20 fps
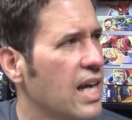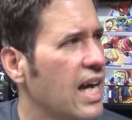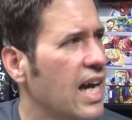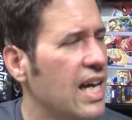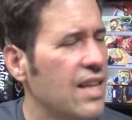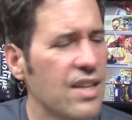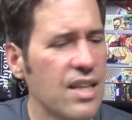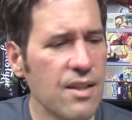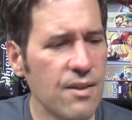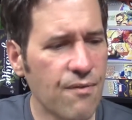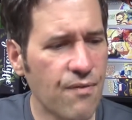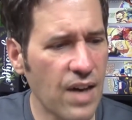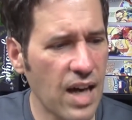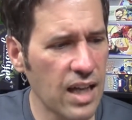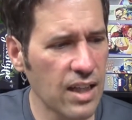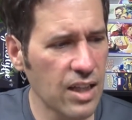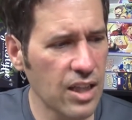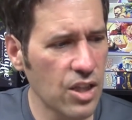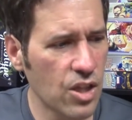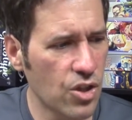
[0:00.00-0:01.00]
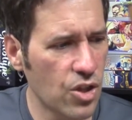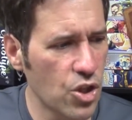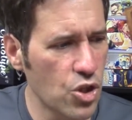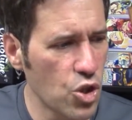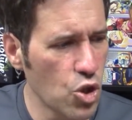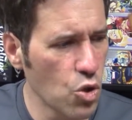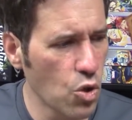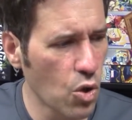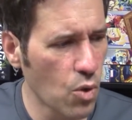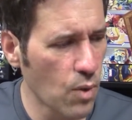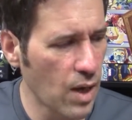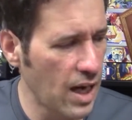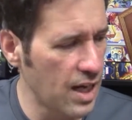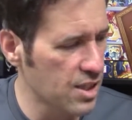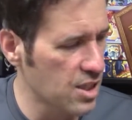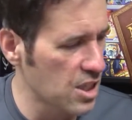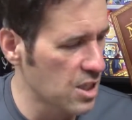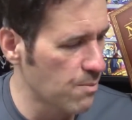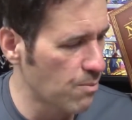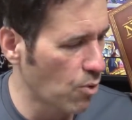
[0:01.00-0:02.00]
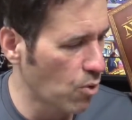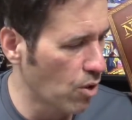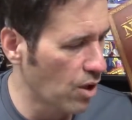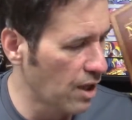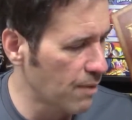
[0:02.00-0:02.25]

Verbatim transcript: And then finally, the New Horizons board.